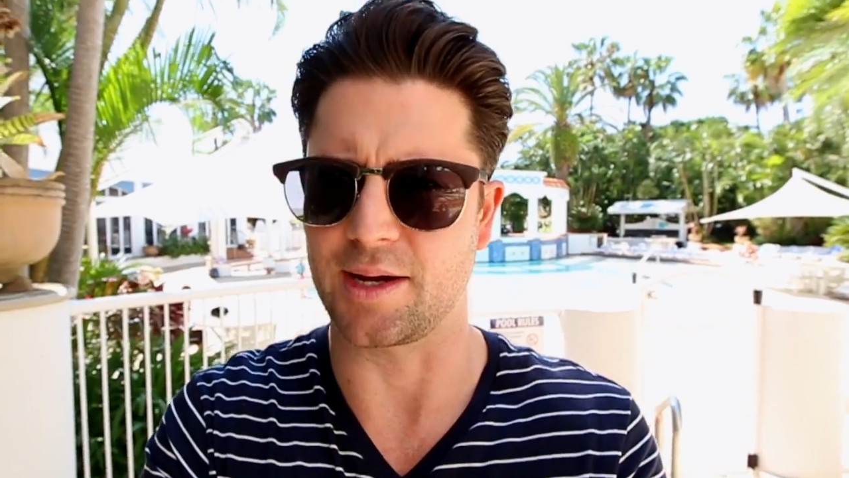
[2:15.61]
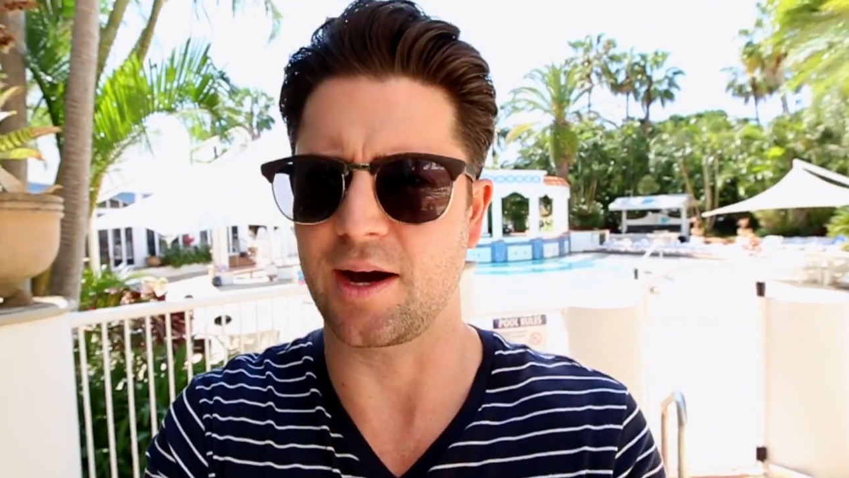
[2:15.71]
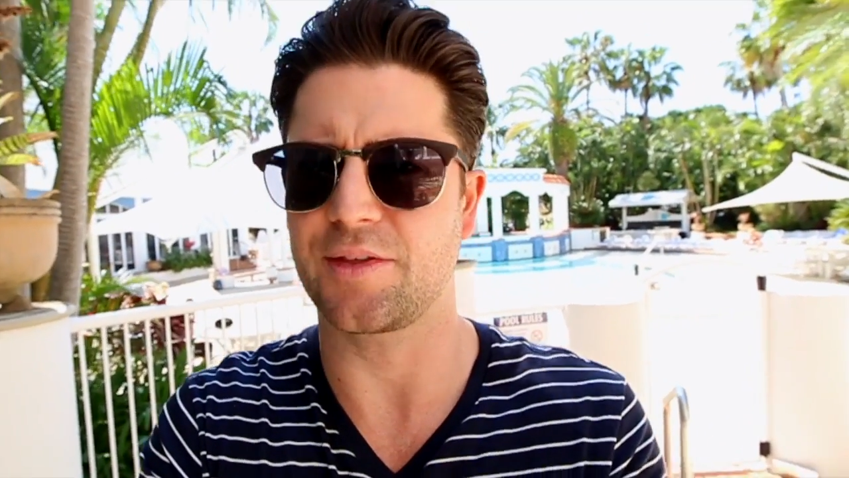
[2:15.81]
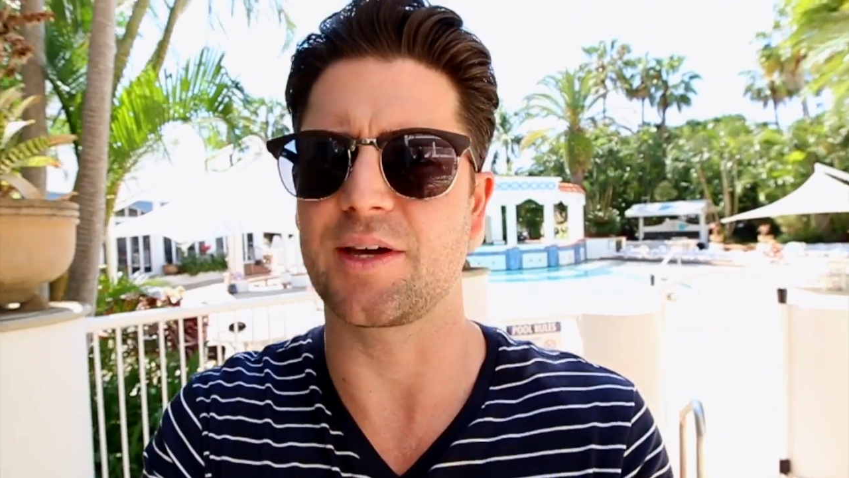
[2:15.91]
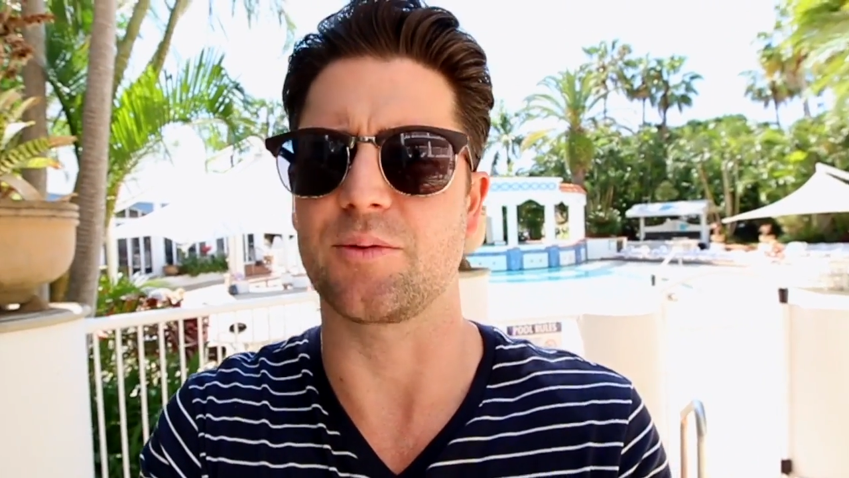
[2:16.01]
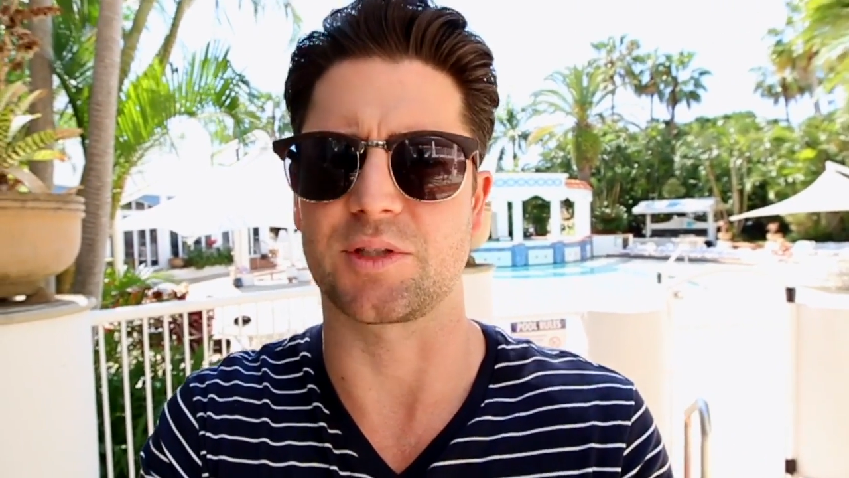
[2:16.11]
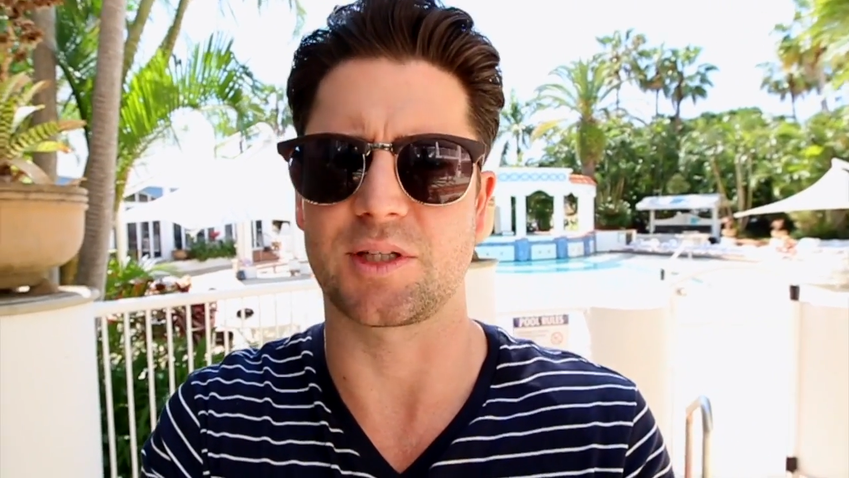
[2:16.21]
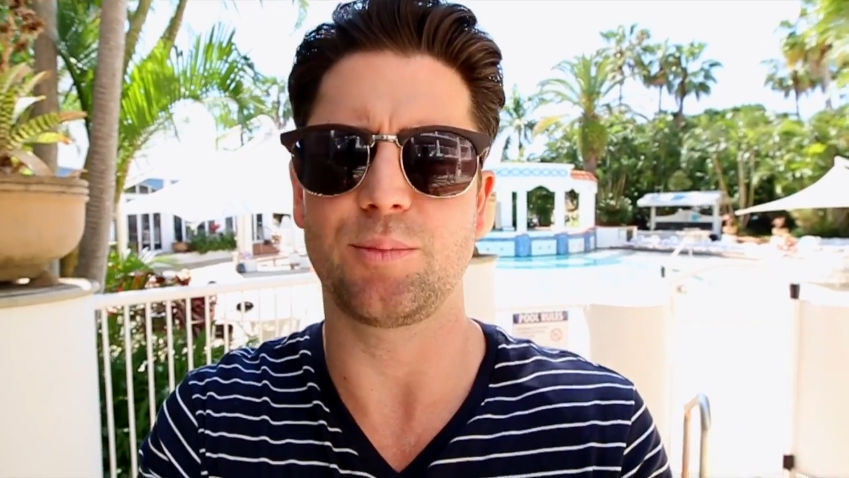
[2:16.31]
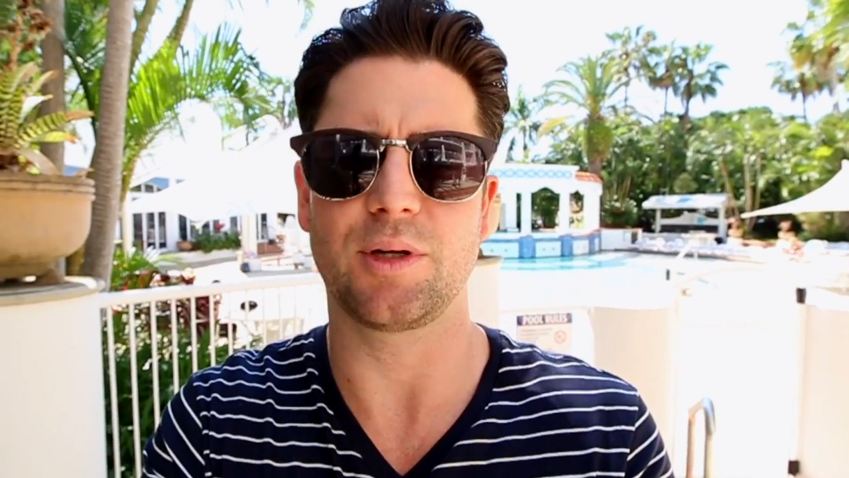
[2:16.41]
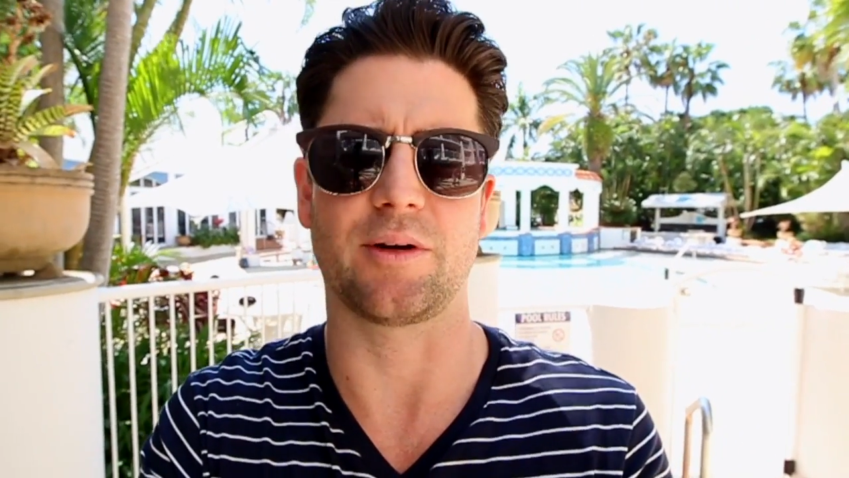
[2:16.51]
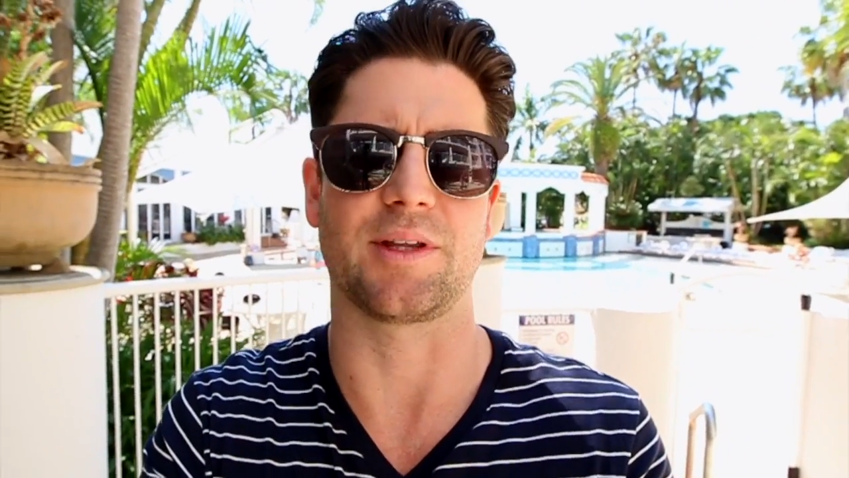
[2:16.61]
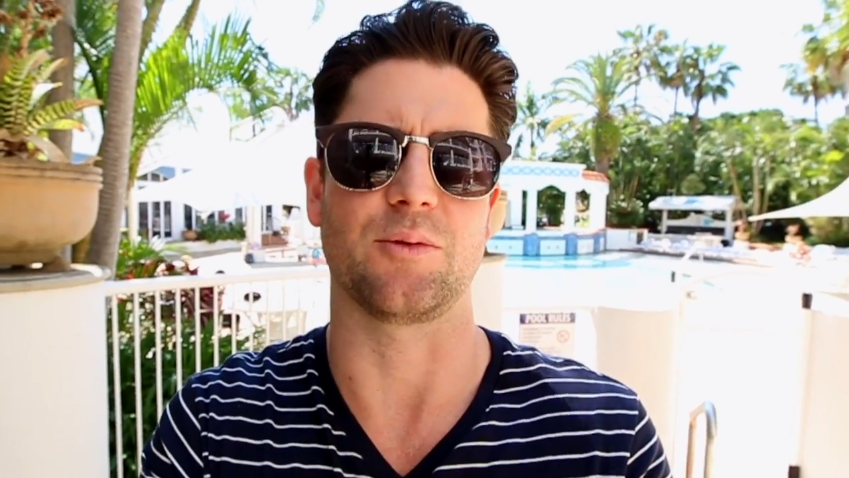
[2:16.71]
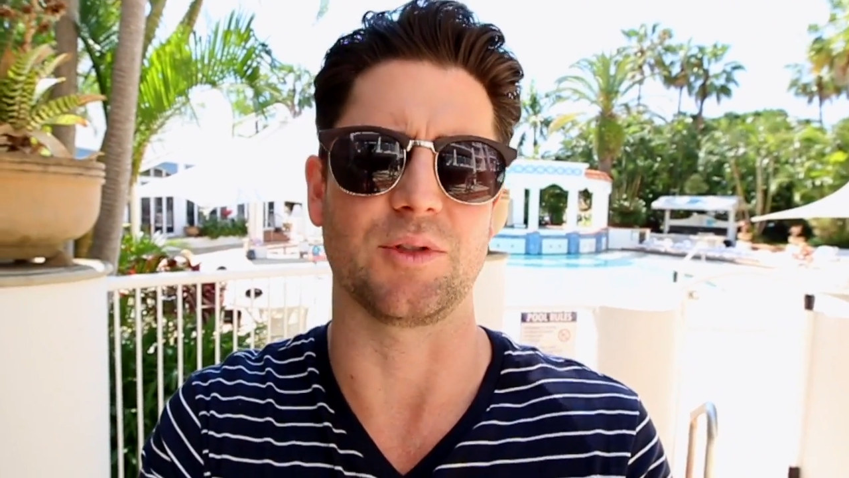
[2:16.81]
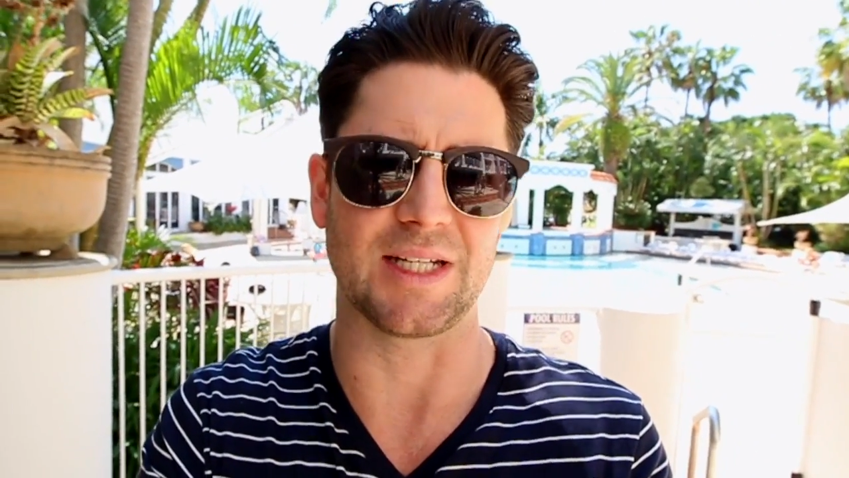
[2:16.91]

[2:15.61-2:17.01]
I think it was simpler, I think it was